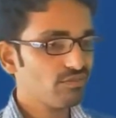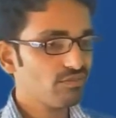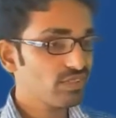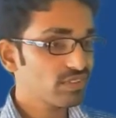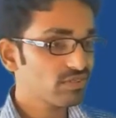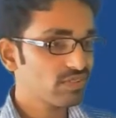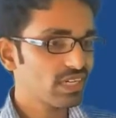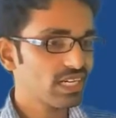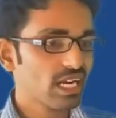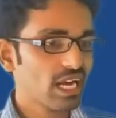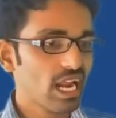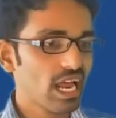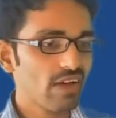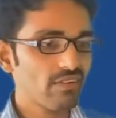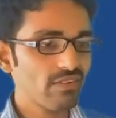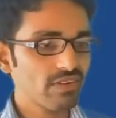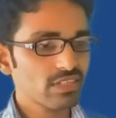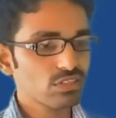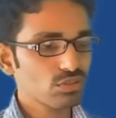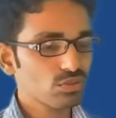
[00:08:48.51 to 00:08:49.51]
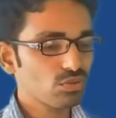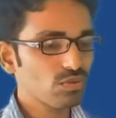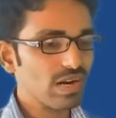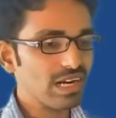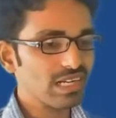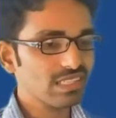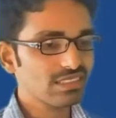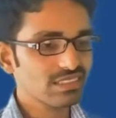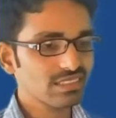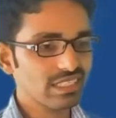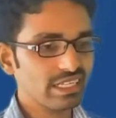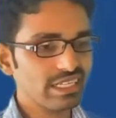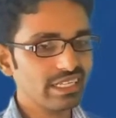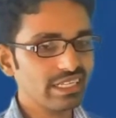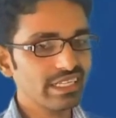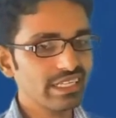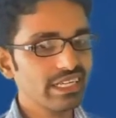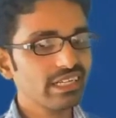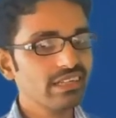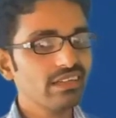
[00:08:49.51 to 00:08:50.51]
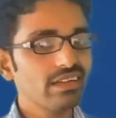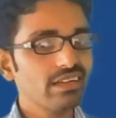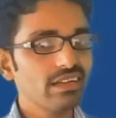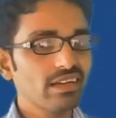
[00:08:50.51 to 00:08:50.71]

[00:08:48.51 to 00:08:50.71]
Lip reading: which will travels towards the sending end,